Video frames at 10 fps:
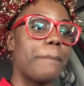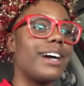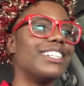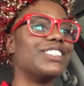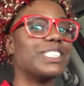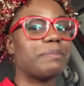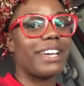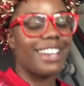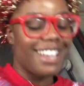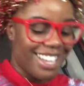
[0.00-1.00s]
Mondo's
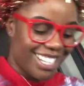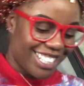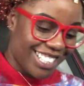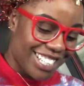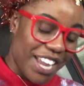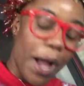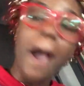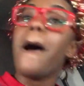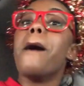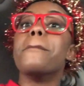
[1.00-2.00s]
page.
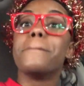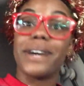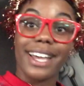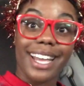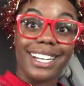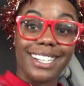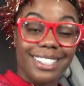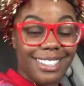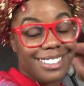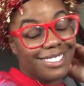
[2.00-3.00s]
But,
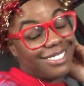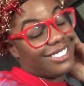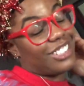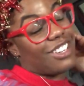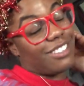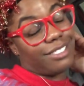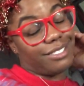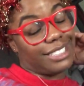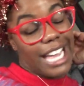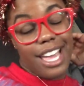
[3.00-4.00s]

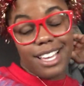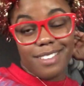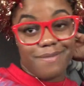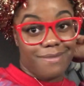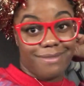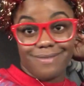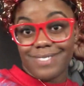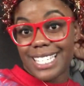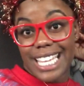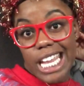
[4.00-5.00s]
tag him
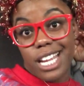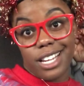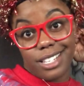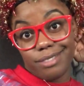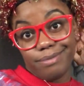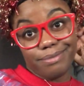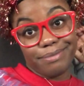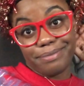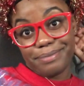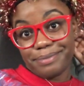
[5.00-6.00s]
in it,
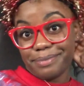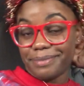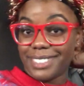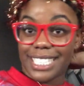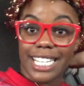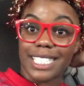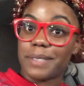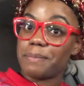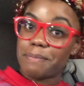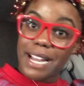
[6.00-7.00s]
because
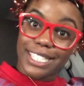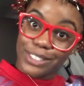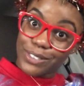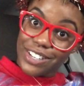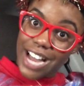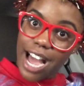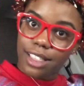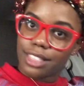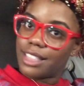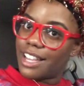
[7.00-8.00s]
mine as well. I
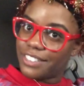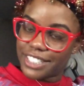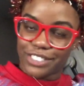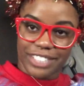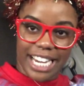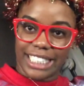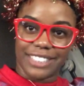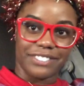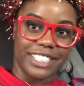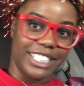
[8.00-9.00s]
love his
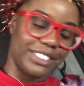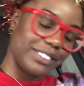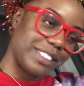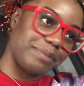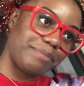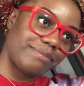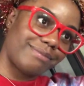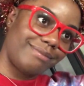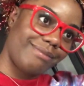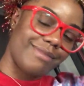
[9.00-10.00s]
reaction videos.
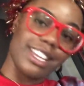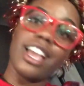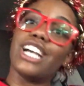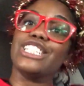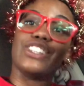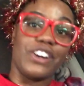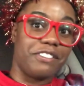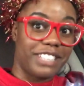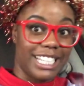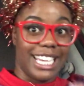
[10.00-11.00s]
So
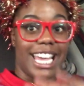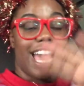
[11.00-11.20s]
hopefully